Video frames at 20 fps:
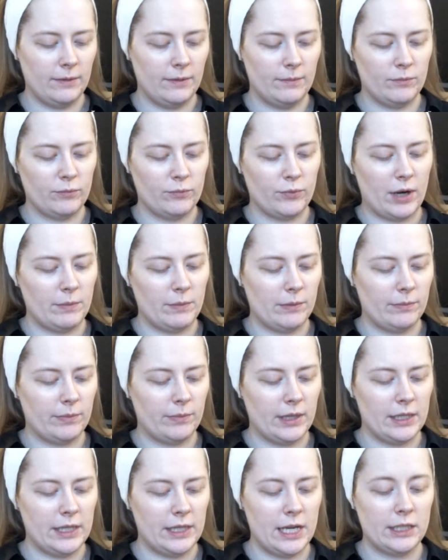primer by
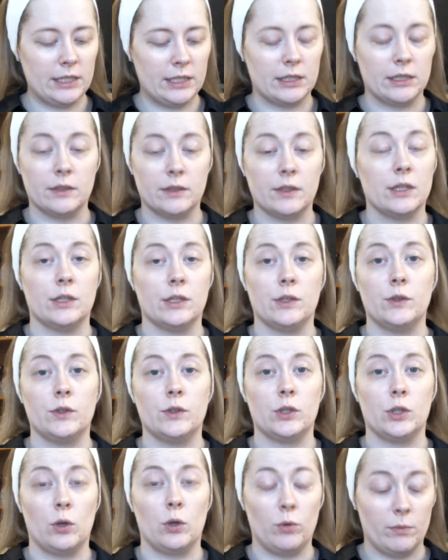NYX. This is
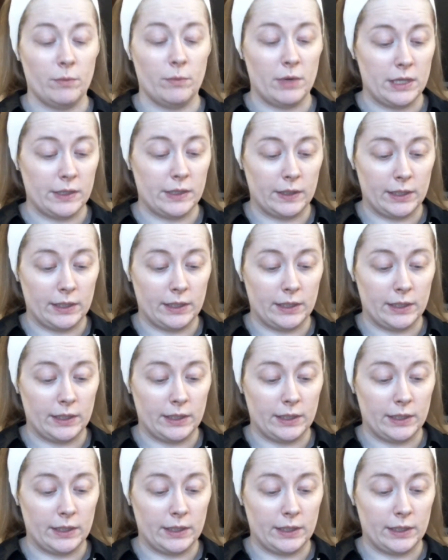so amazing.